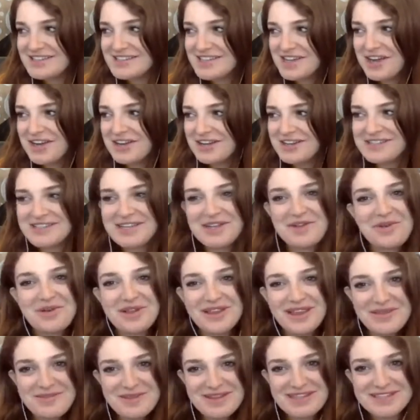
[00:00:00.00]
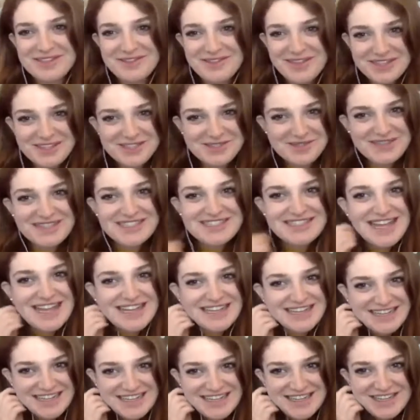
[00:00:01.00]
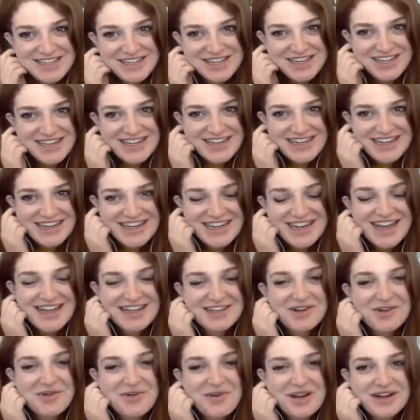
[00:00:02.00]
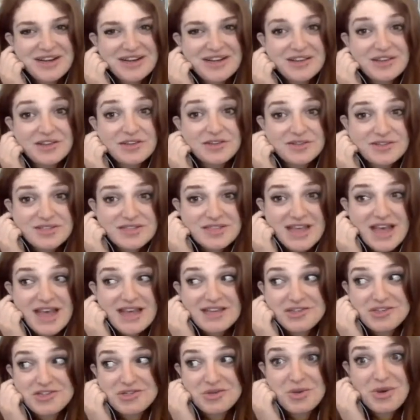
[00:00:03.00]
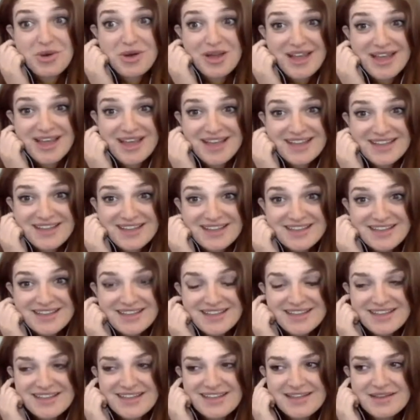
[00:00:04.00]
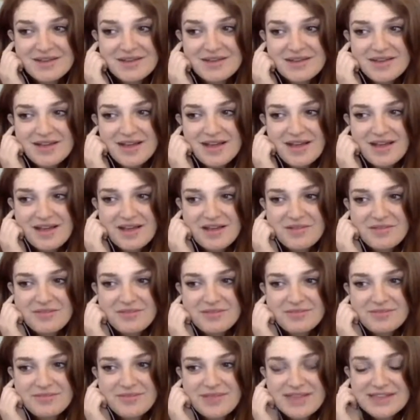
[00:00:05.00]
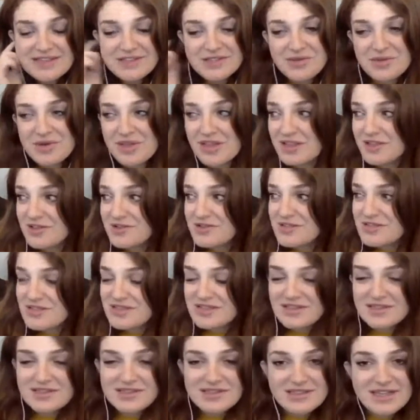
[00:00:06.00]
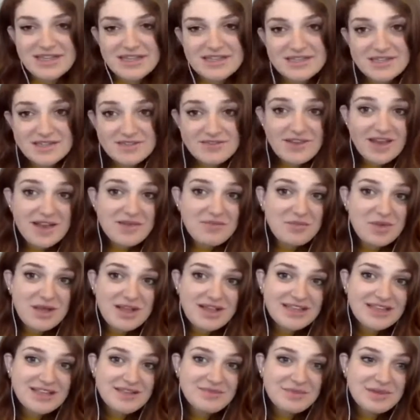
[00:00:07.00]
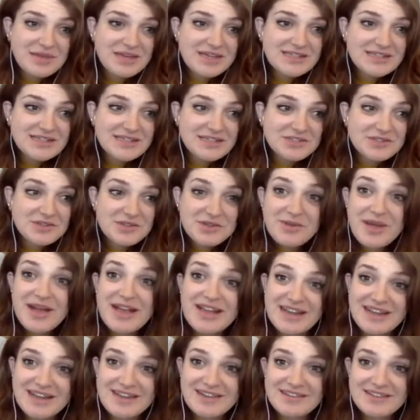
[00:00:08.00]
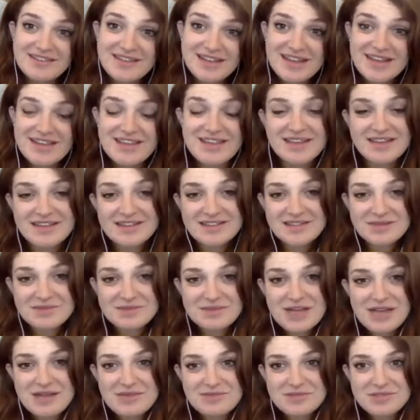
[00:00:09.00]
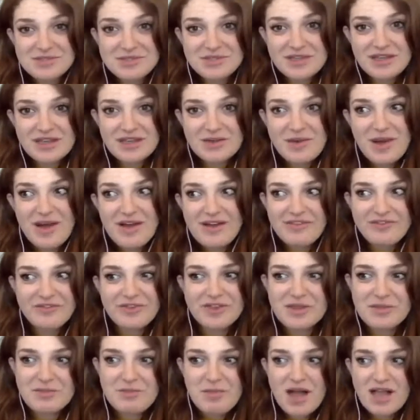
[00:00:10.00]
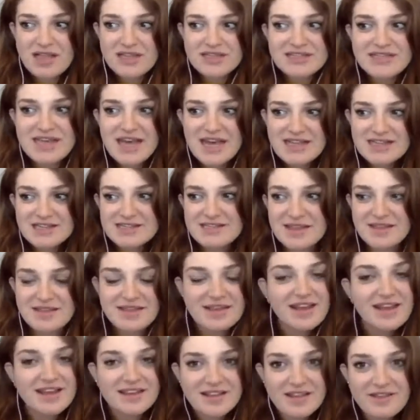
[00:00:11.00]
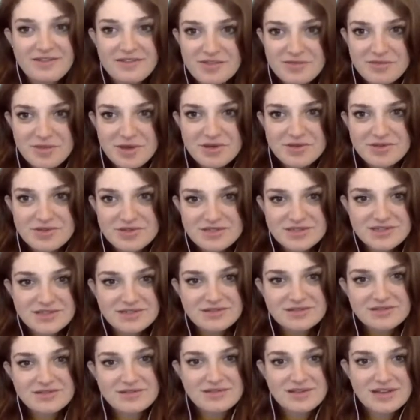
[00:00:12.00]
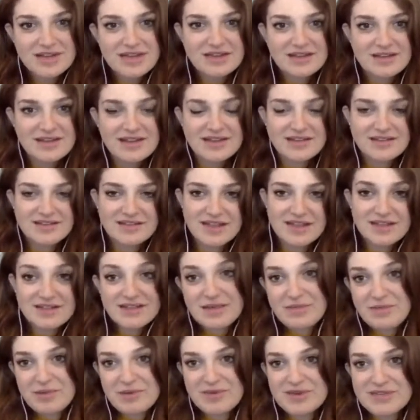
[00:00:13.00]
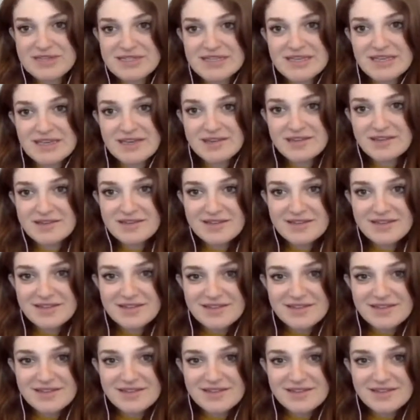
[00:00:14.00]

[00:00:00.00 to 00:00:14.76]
hard because I don't want to let myself get too excited either, and I don't want to lose that joy, and I don't want to lose the sense of I'm writing because I enjoy writing. And I think sometimes you're like, wow, I've really monetized the thing I love the most, and that can be risky.